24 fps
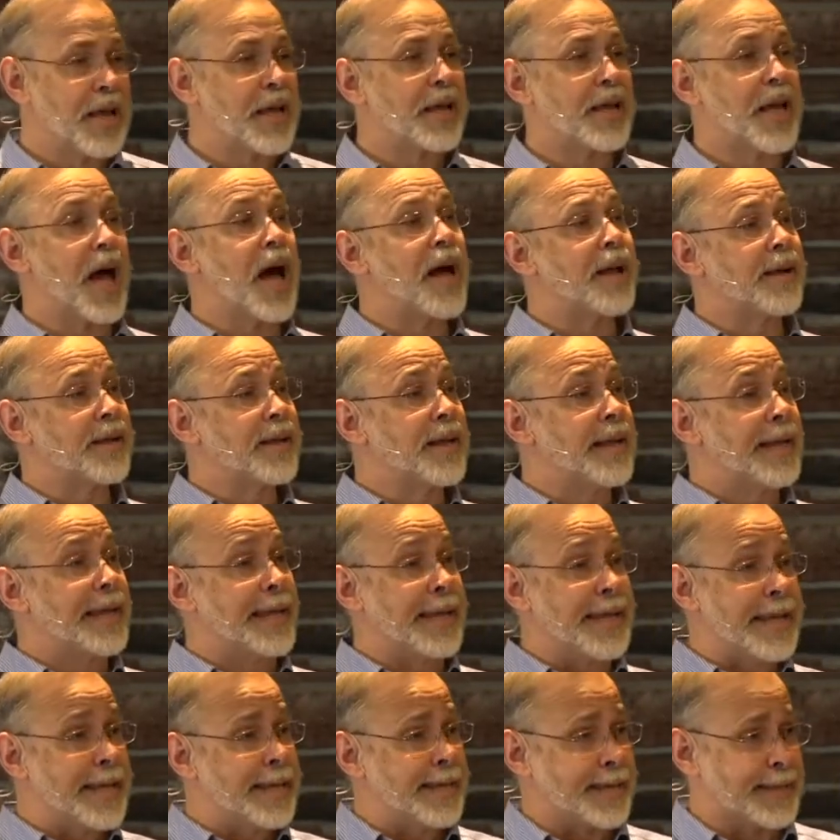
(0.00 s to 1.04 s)
God
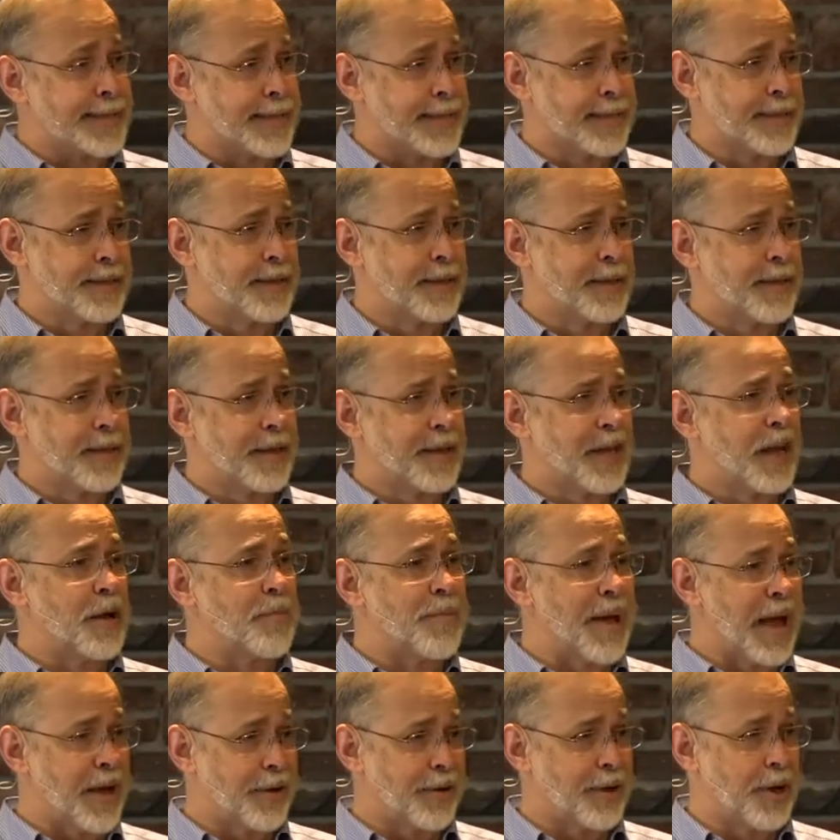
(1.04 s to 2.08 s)
is
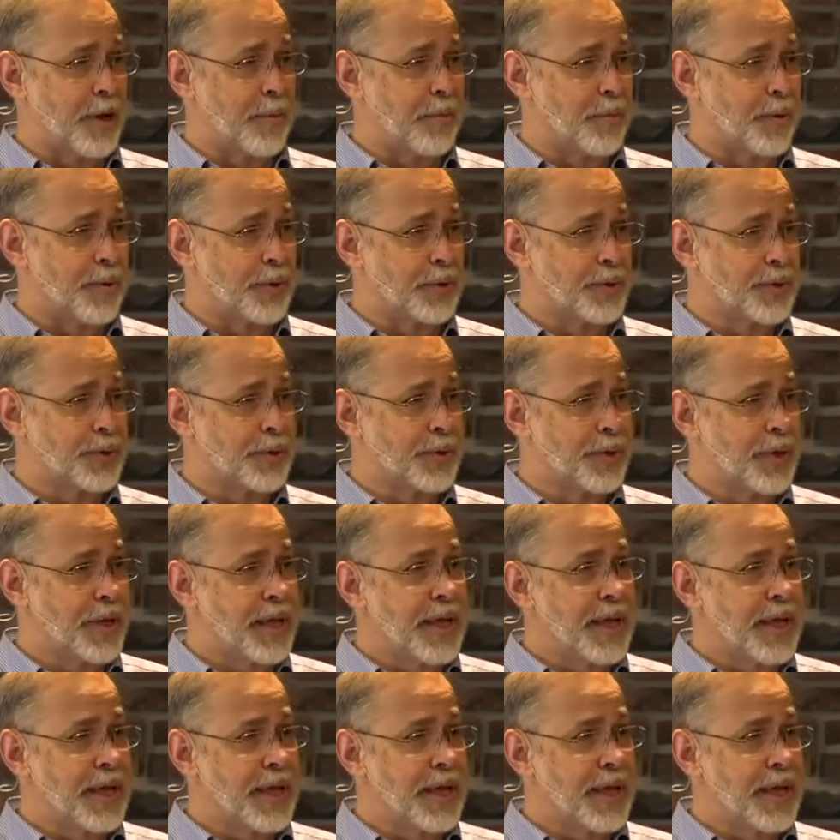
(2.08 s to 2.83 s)
about numbers.